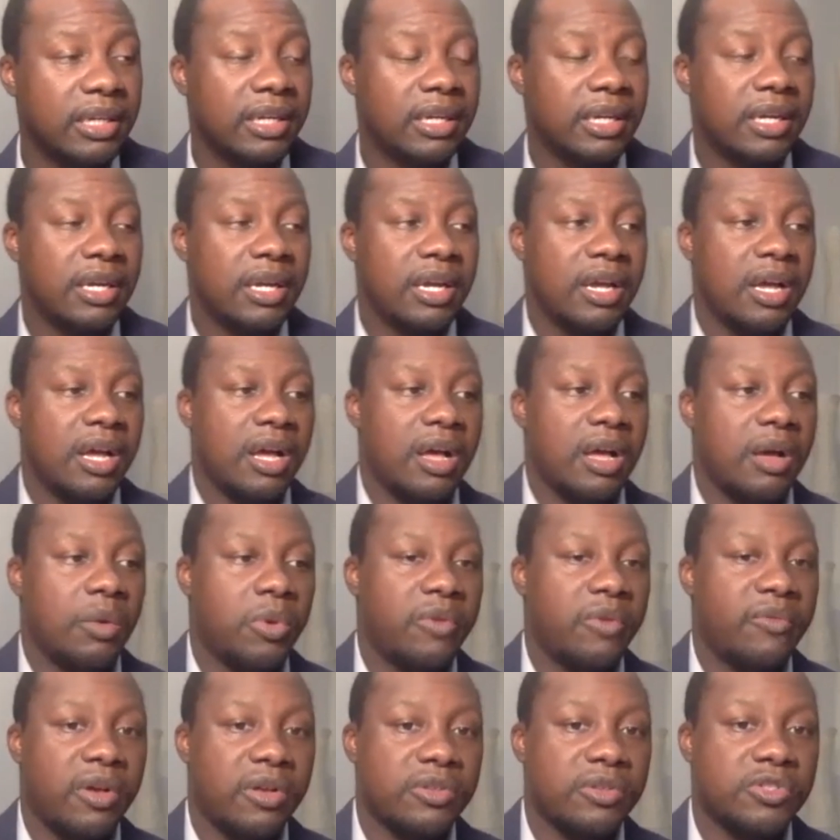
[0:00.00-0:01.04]
Right.
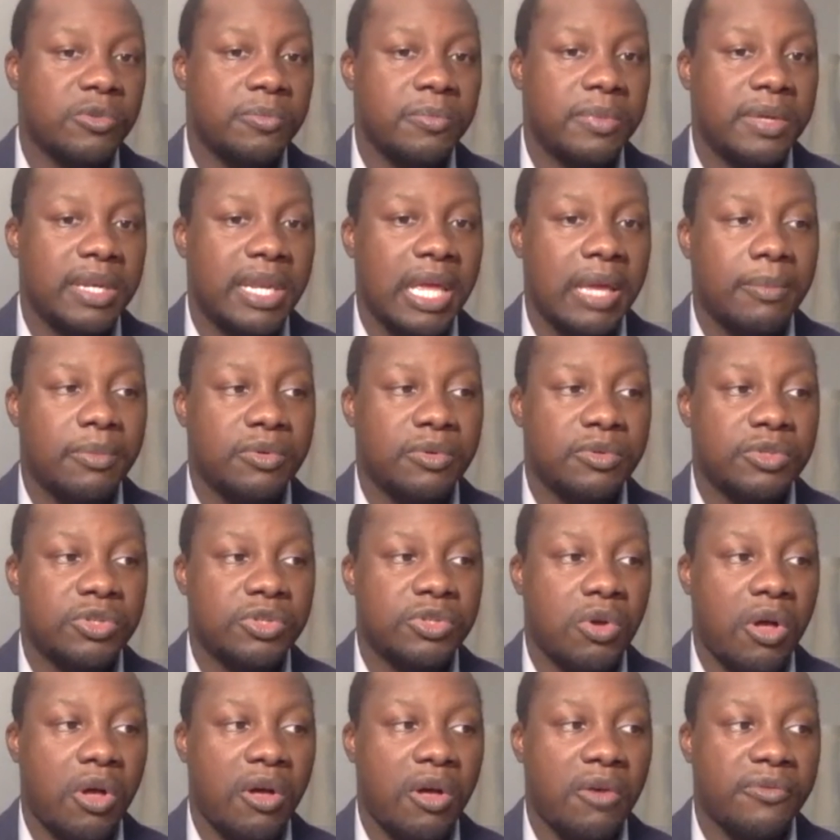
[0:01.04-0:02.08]
We've also been able
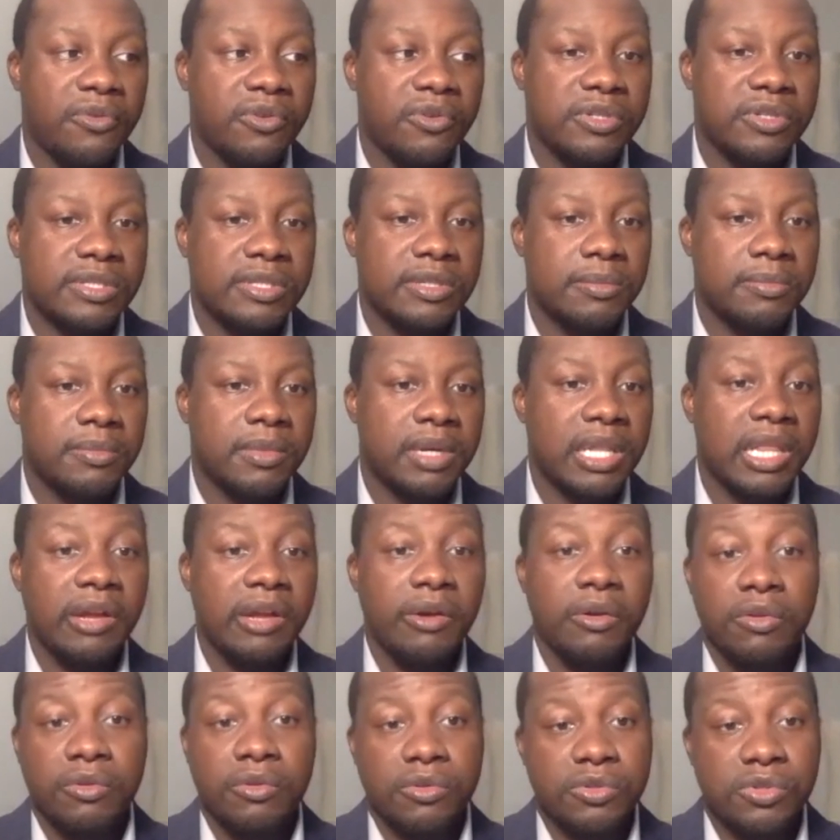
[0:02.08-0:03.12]
to offer some
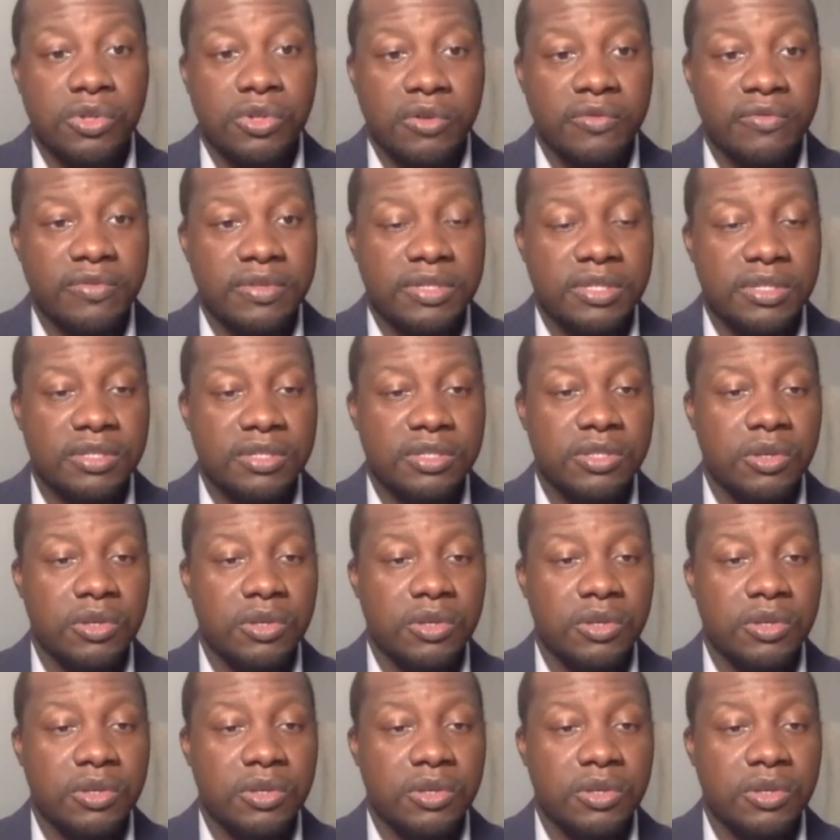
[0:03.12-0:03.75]
clerical services.